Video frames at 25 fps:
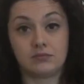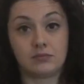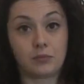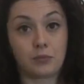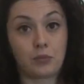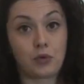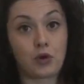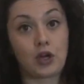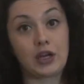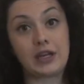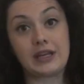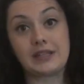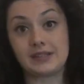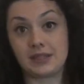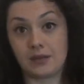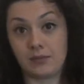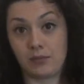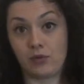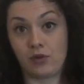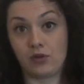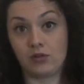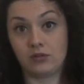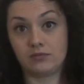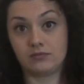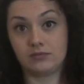Pretty
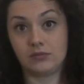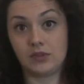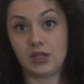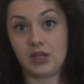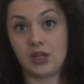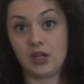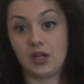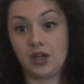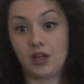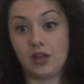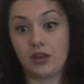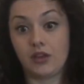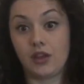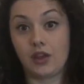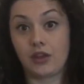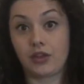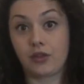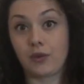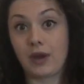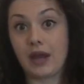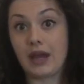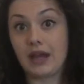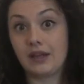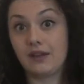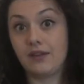simple. The
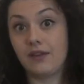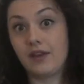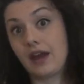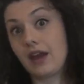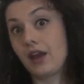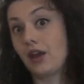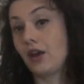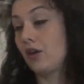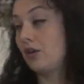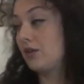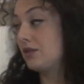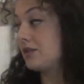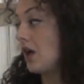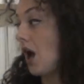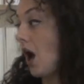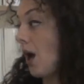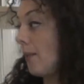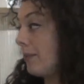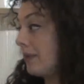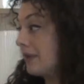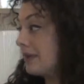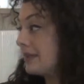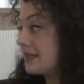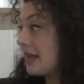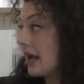thread that goes up
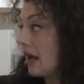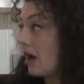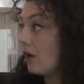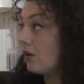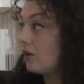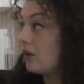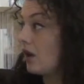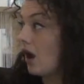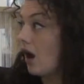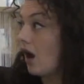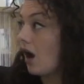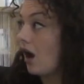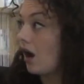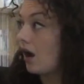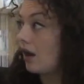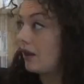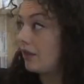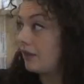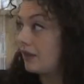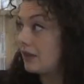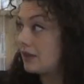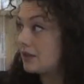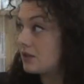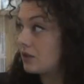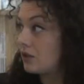and down on
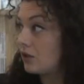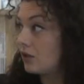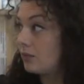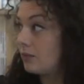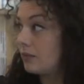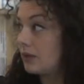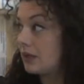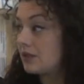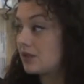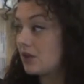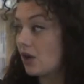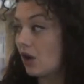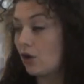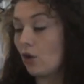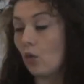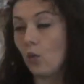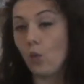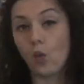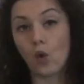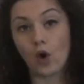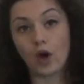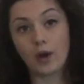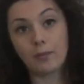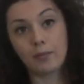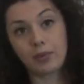this loom is called a
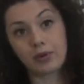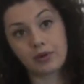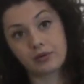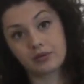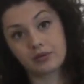warp,